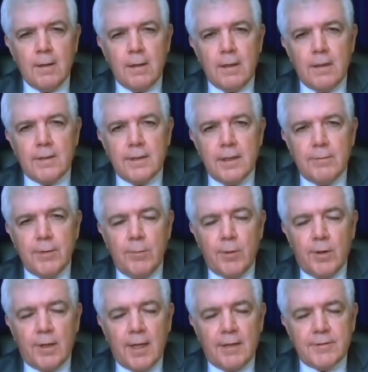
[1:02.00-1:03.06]
and uh, we
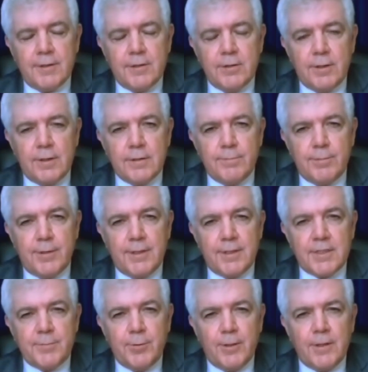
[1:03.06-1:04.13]
weren't allowed to do it. It's pretty
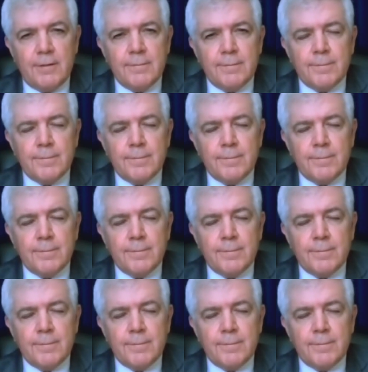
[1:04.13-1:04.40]
disappointing.